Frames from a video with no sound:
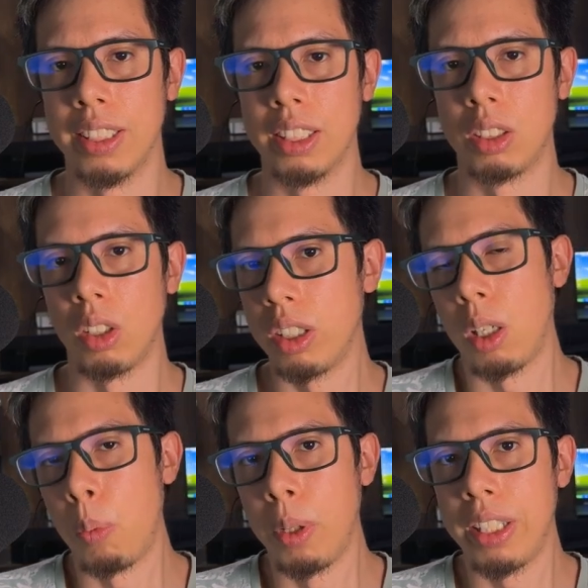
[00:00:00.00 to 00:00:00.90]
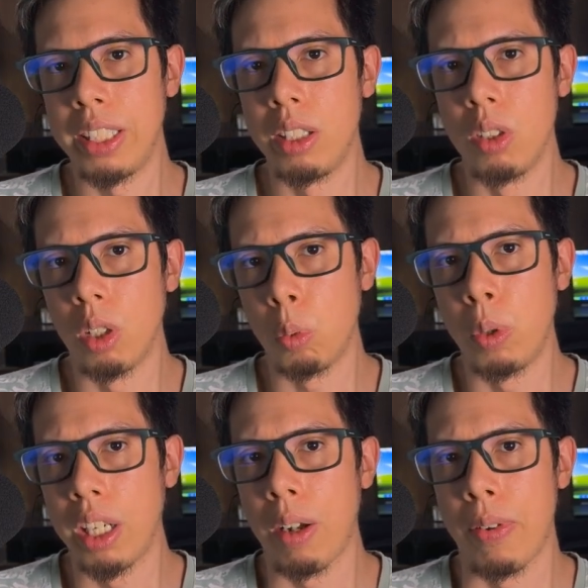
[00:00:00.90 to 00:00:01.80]
So obviously it not will
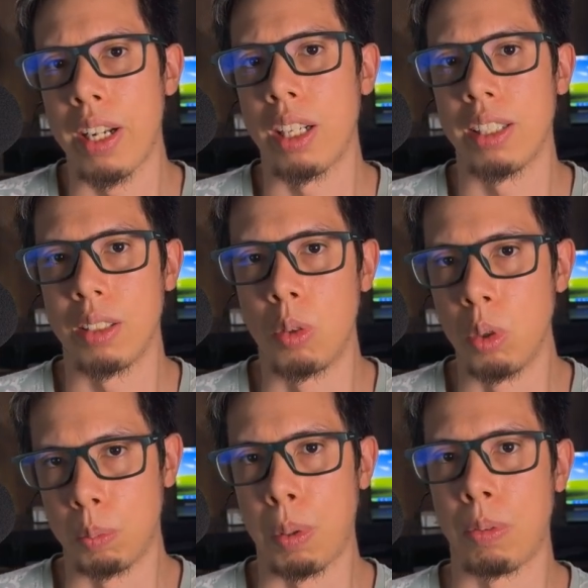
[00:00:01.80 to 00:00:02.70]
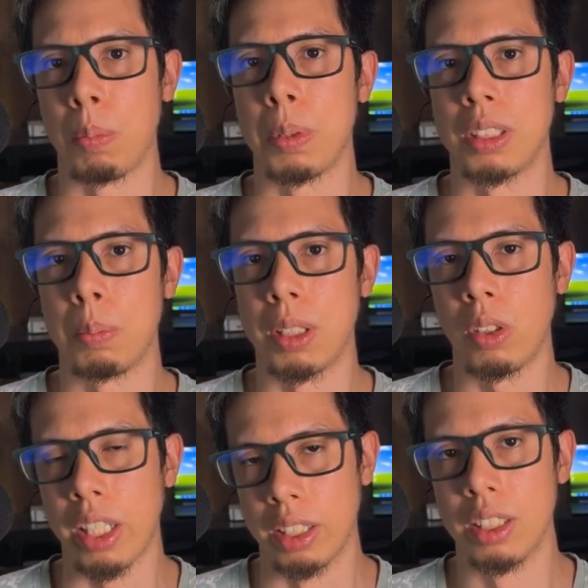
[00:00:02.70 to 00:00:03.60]
have a good performance, but
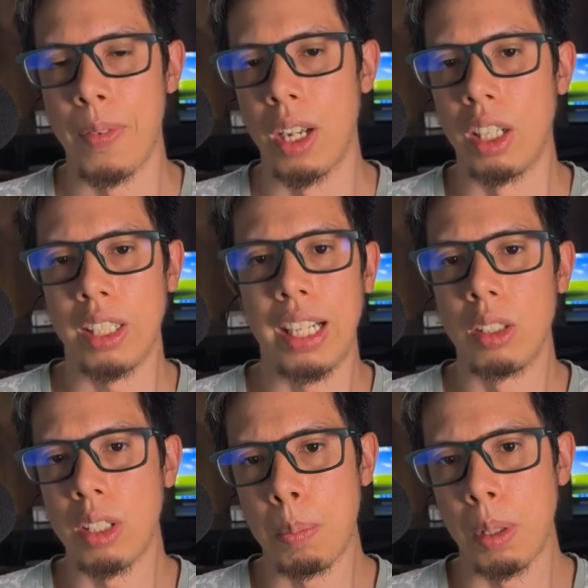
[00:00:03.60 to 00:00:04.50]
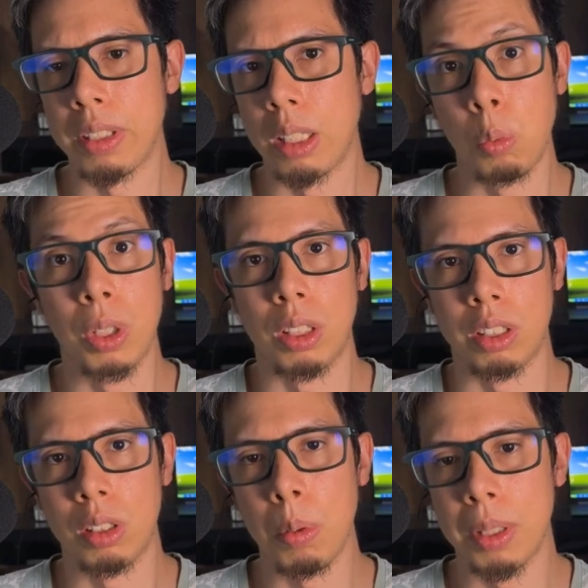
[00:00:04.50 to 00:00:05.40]
okay. Another problem that was
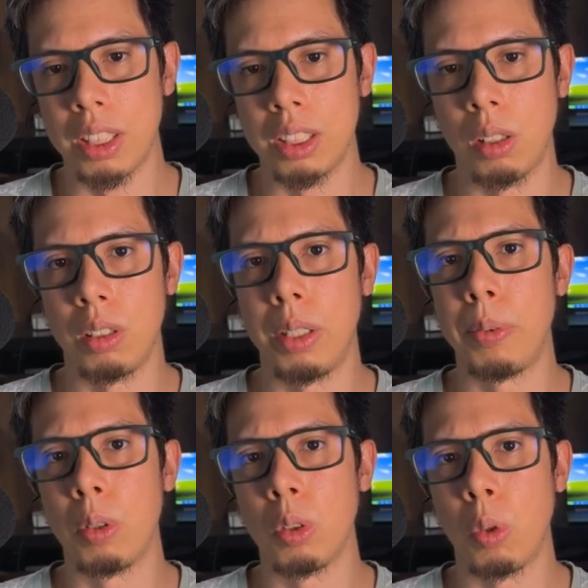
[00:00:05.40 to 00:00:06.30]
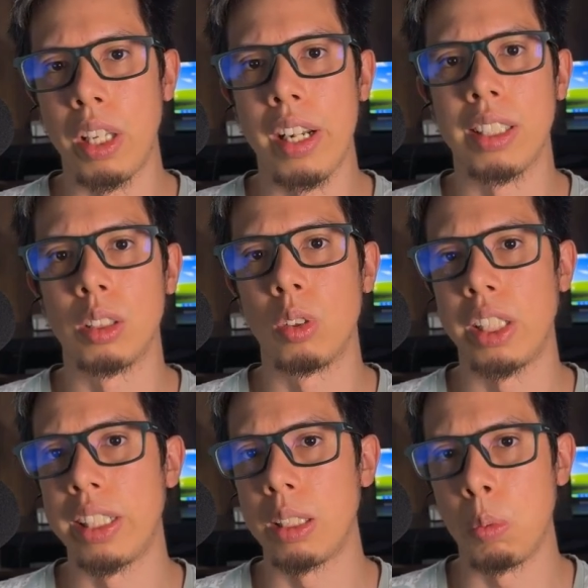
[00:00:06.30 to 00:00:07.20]
resolved is if you want to create an social
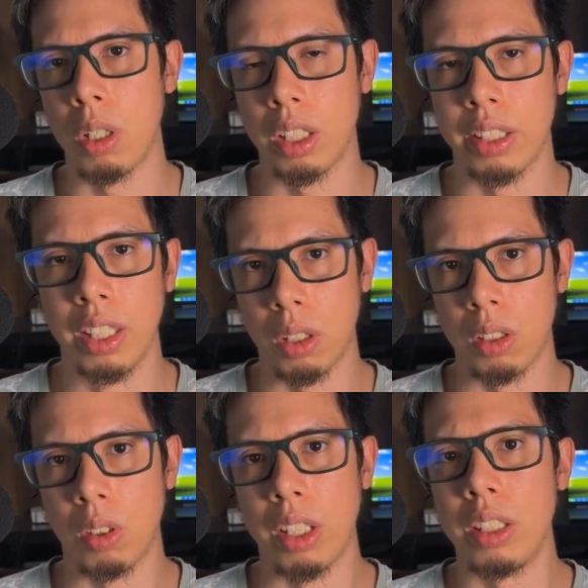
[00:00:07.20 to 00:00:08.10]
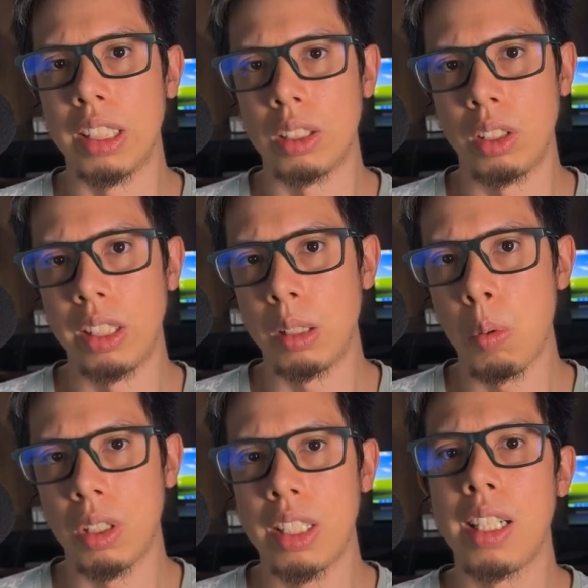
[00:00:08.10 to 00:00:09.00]
networking. Okay, in a social
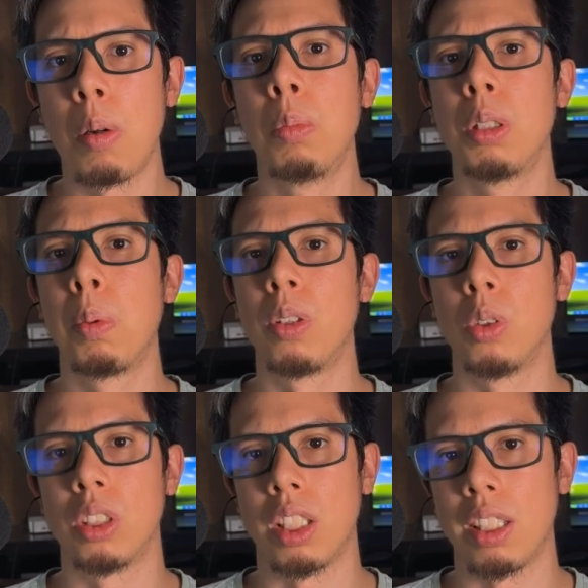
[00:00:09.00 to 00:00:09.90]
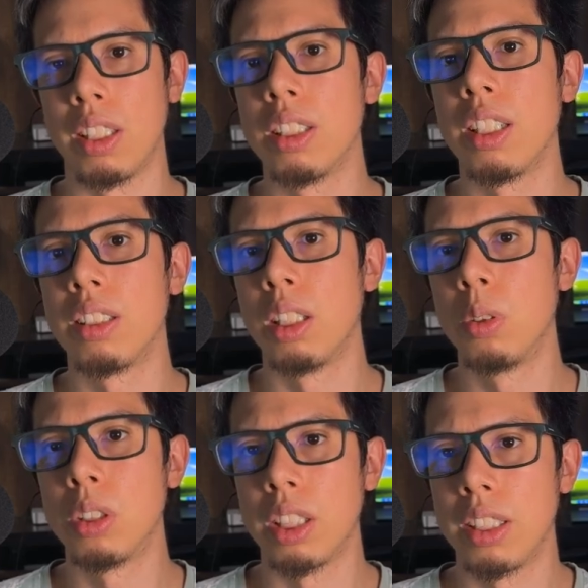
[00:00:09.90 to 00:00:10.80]
networking there are multiple users, and the
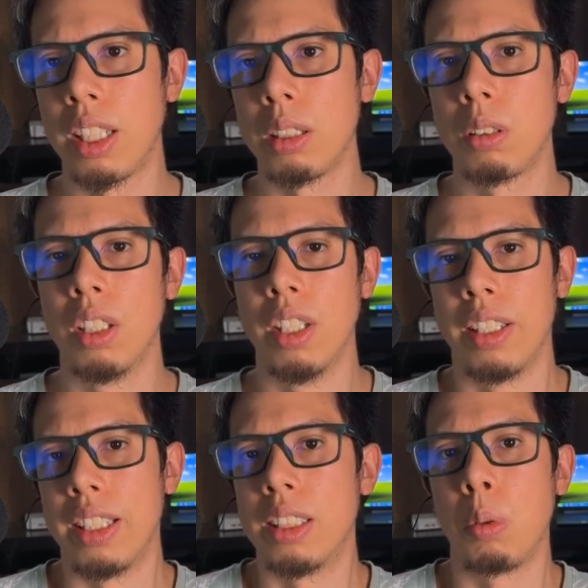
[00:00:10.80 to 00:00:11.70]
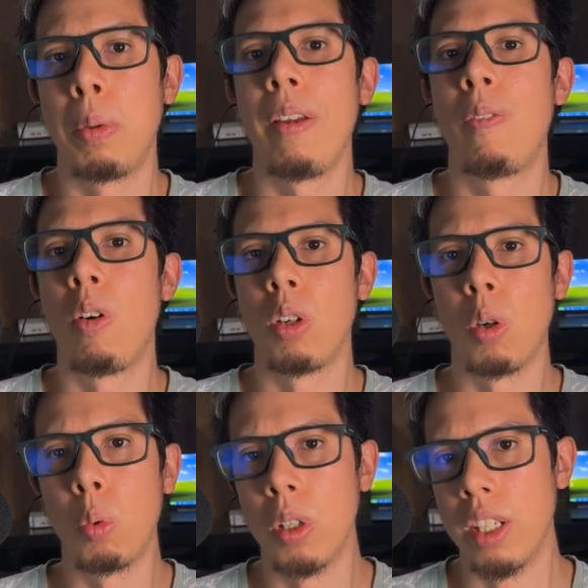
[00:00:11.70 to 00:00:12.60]
user need to be
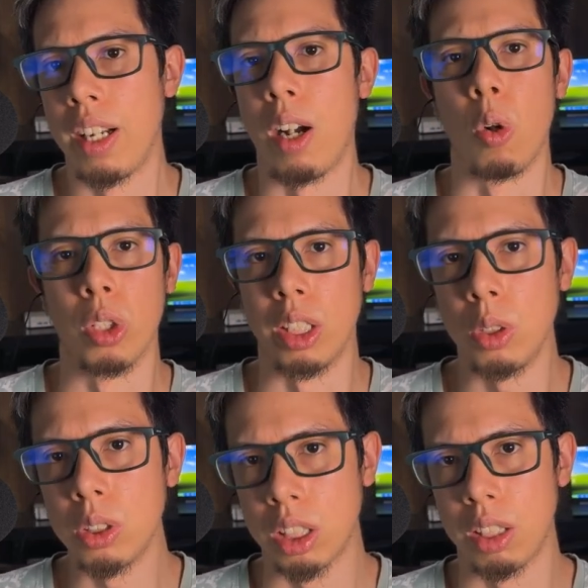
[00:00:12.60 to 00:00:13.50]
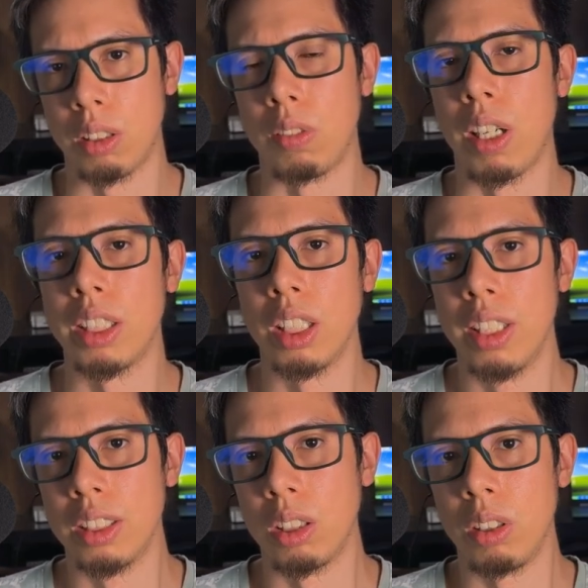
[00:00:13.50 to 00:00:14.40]
follow other user, right?
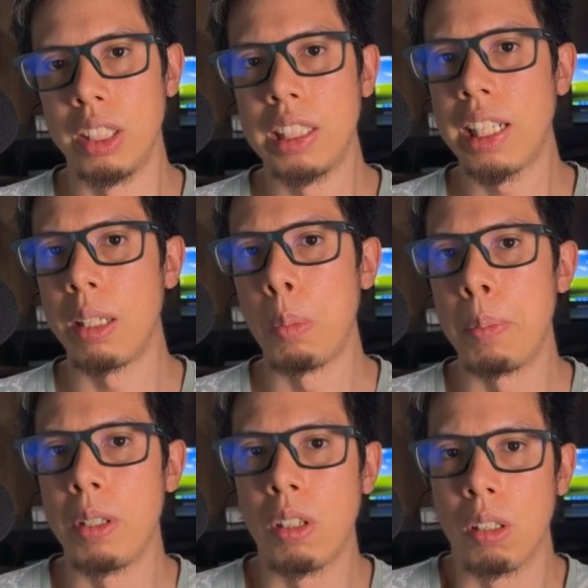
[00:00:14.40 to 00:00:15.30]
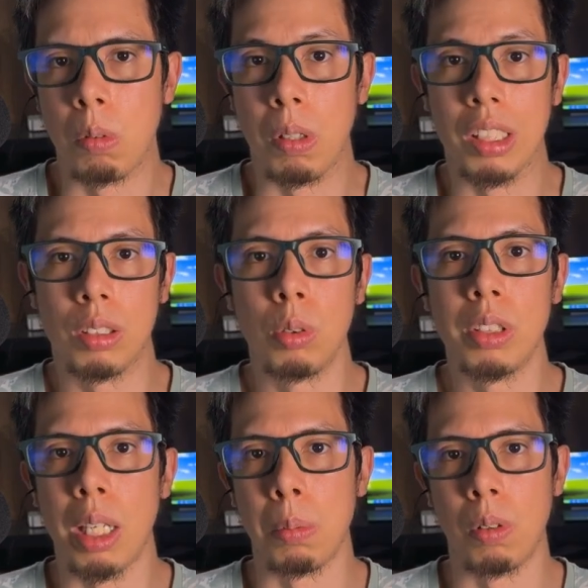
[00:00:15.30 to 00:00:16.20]
So in this case, maybe you can create two
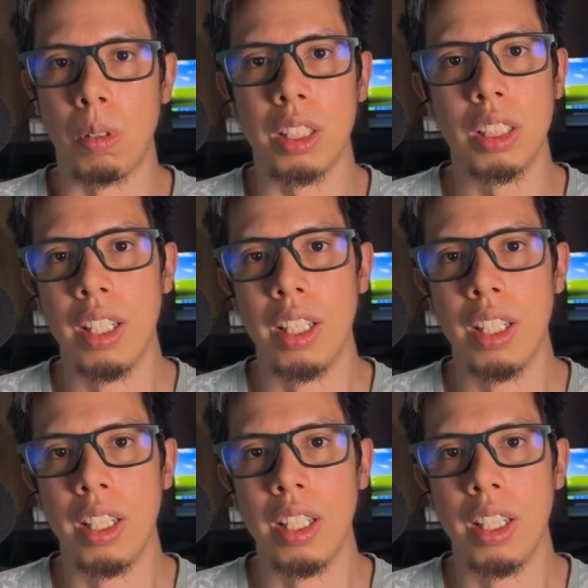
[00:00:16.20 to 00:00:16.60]
tables, right?